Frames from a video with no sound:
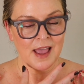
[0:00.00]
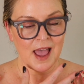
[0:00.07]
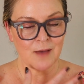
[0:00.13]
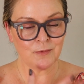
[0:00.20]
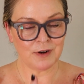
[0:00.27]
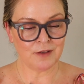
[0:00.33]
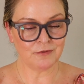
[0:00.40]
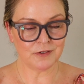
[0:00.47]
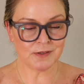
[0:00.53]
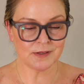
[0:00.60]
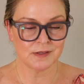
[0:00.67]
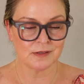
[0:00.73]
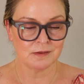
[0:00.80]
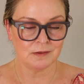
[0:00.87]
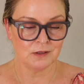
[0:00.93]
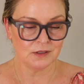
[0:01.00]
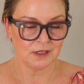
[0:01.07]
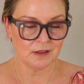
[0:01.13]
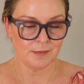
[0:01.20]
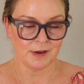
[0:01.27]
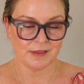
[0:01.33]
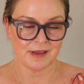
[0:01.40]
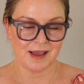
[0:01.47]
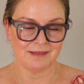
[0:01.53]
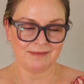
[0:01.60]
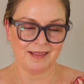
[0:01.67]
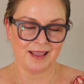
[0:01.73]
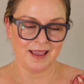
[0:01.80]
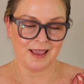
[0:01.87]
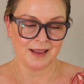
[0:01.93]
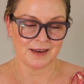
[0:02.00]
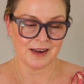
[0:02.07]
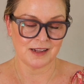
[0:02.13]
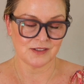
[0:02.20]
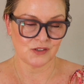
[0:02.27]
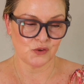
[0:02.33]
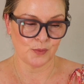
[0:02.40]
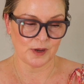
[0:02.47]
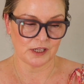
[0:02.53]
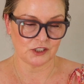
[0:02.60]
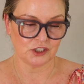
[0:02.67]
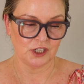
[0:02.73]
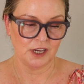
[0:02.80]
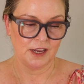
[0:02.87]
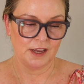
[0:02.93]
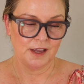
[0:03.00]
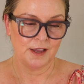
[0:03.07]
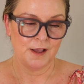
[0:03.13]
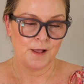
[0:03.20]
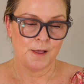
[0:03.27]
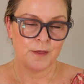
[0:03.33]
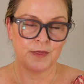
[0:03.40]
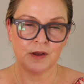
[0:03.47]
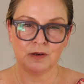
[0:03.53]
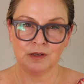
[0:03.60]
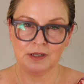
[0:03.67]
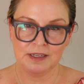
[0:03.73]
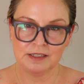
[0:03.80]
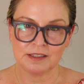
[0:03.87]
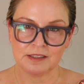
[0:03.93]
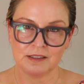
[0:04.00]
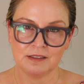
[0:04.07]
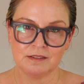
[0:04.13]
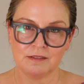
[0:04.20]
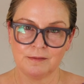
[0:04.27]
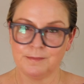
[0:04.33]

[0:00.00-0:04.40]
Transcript: And when I first looked at them, I thought, nah, not so much. They're linen.